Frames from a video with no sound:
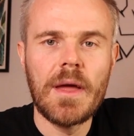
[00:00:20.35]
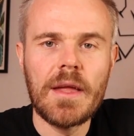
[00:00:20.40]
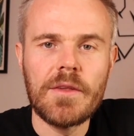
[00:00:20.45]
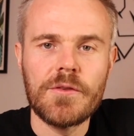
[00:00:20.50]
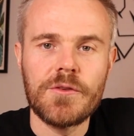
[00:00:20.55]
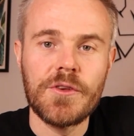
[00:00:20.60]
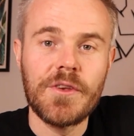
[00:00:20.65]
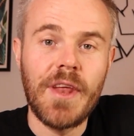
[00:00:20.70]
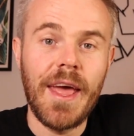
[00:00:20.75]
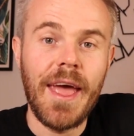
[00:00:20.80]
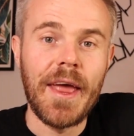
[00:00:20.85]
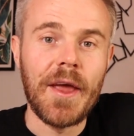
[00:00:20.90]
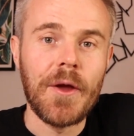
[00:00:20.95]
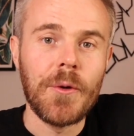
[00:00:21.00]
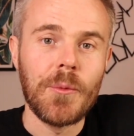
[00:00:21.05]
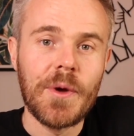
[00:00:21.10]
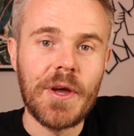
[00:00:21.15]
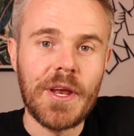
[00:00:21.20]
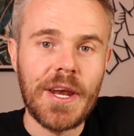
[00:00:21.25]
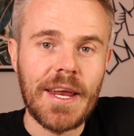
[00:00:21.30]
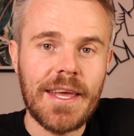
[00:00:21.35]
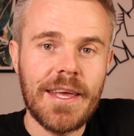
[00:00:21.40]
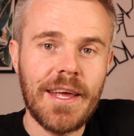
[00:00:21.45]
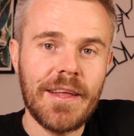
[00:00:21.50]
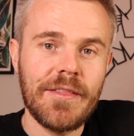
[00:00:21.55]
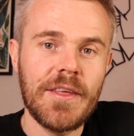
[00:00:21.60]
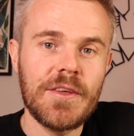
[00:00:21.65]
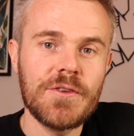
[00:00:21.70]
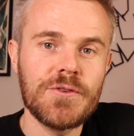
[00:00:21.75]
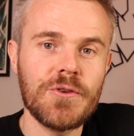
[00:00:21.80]
And today we're going to
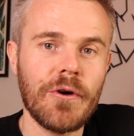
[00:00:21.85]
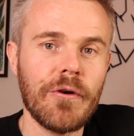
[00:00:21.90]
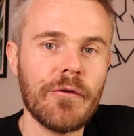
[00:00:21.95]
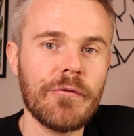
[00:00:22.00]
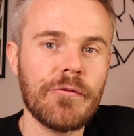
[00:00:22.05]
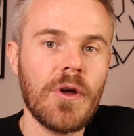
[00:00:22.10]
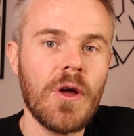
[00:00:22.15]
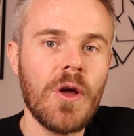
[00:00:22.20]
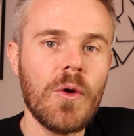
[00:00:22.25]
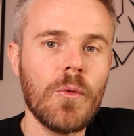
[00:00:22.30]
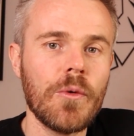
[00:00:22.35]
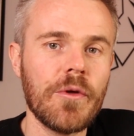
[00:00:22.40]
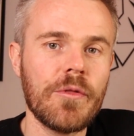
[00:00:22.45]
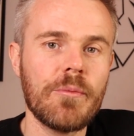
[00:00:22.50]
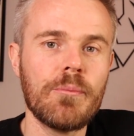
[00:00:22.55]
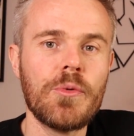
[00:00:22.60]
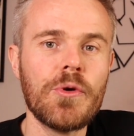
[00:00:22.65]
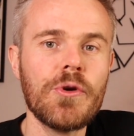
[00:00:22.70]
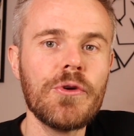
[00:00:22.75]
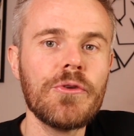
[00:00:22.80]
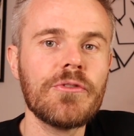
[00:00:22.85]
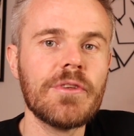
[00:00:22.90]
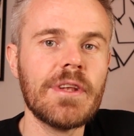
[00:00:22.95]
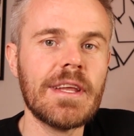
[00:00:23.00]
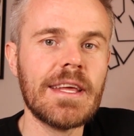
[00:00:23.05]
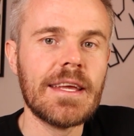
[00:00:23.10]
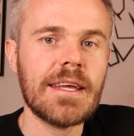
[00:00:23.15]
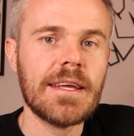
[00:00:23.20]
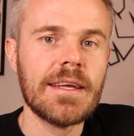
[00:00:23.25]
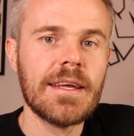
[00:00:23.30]
kick things off with Bruce
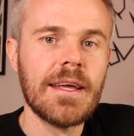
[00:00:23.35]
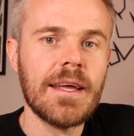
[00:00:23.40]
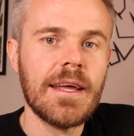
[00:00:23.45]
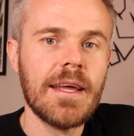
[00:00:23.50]
Lee.